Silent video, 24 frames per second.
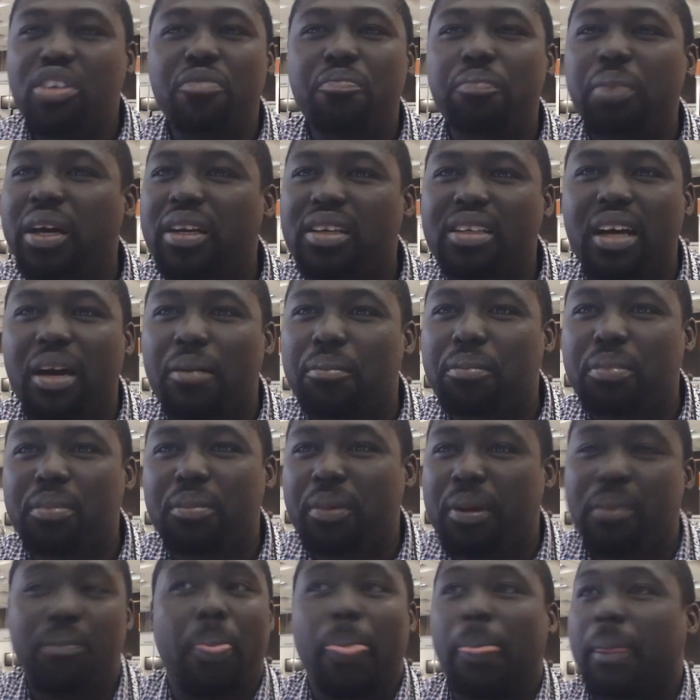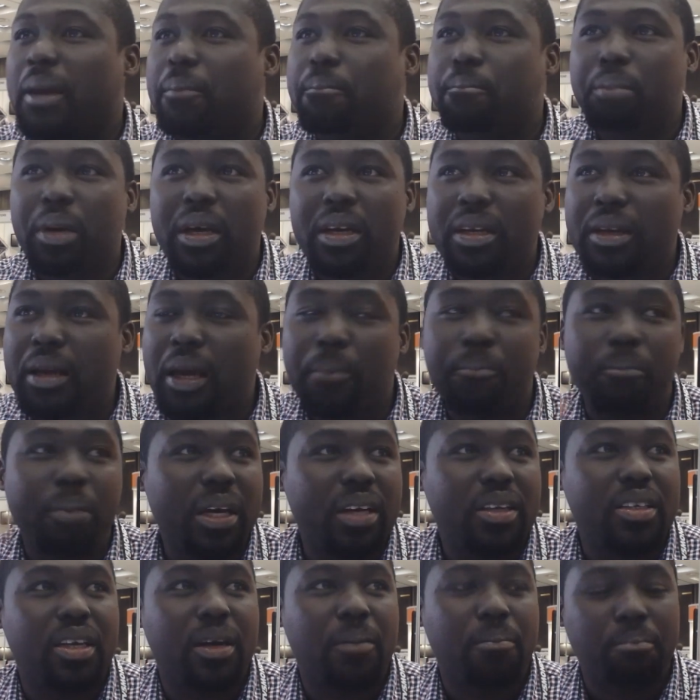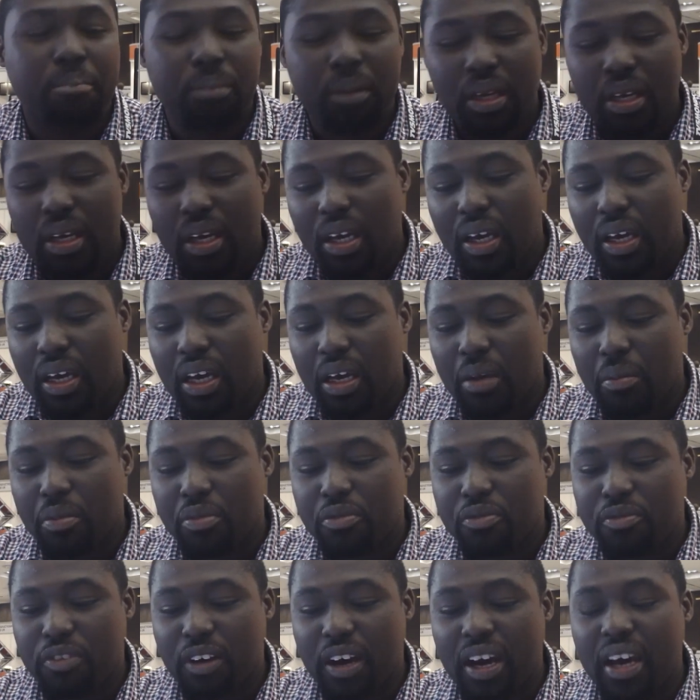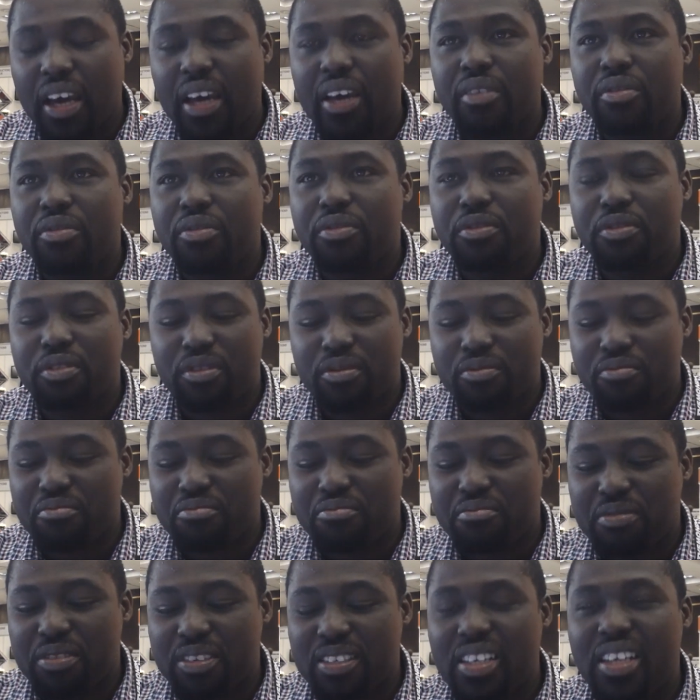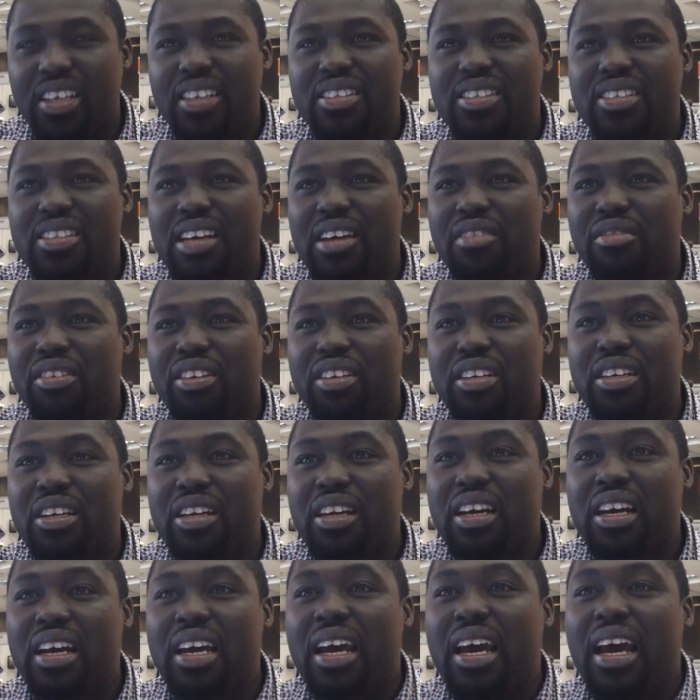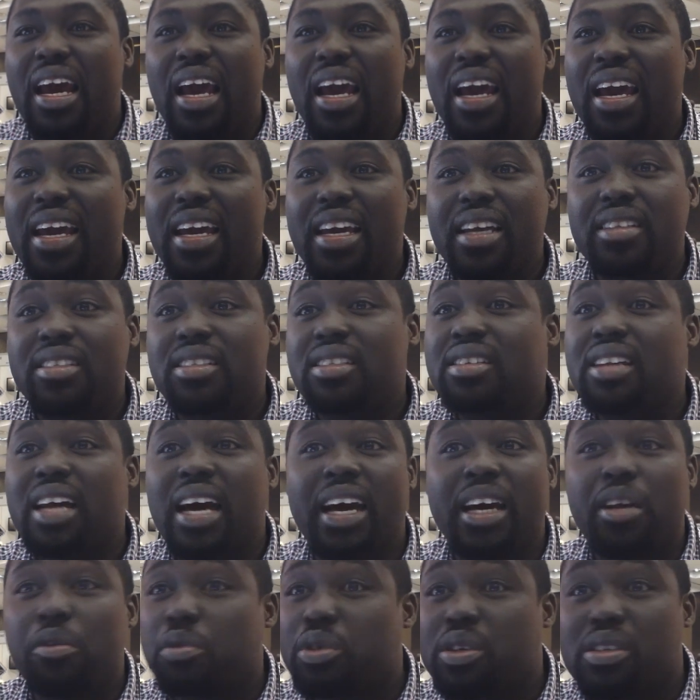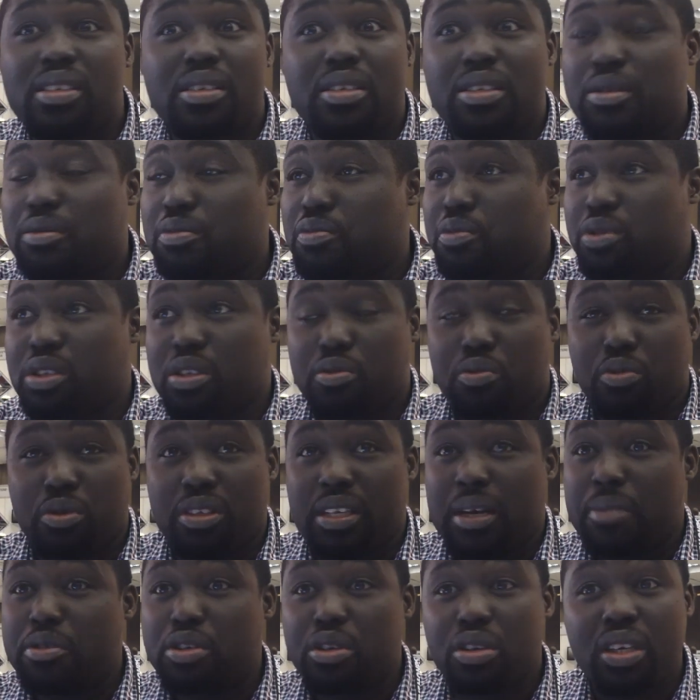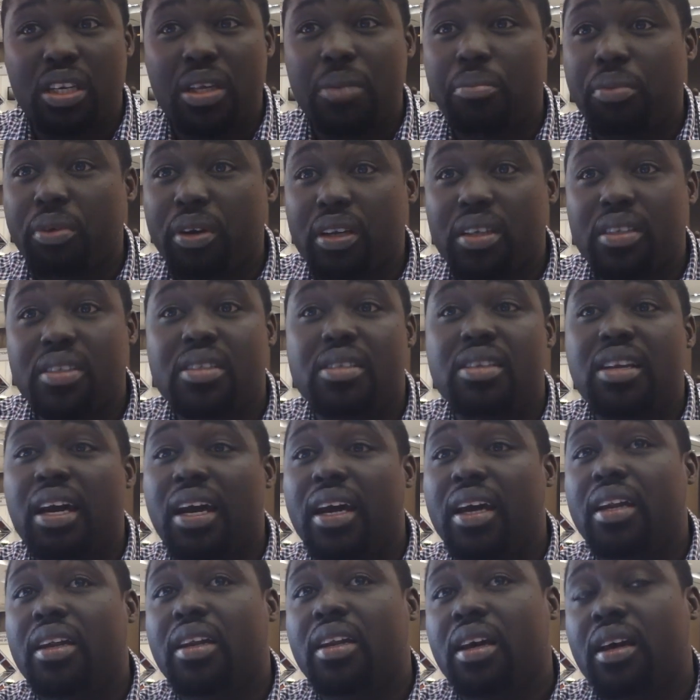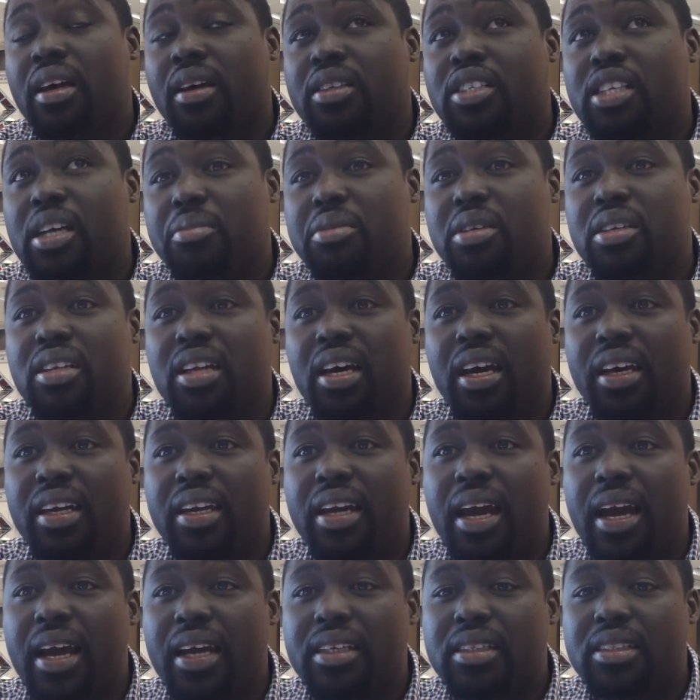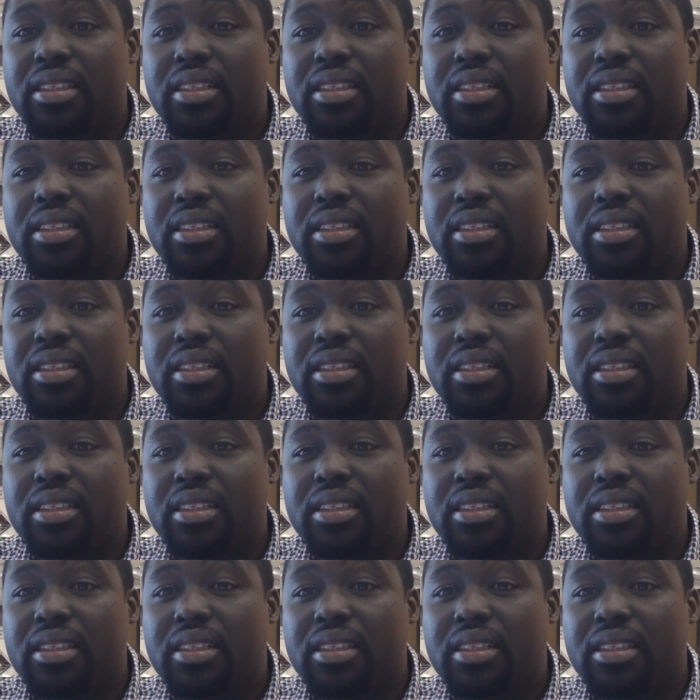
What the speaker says: of picked up. It picked up 5, 6, 7, 8, 9 was absolutely brilliant. Chapter 9 had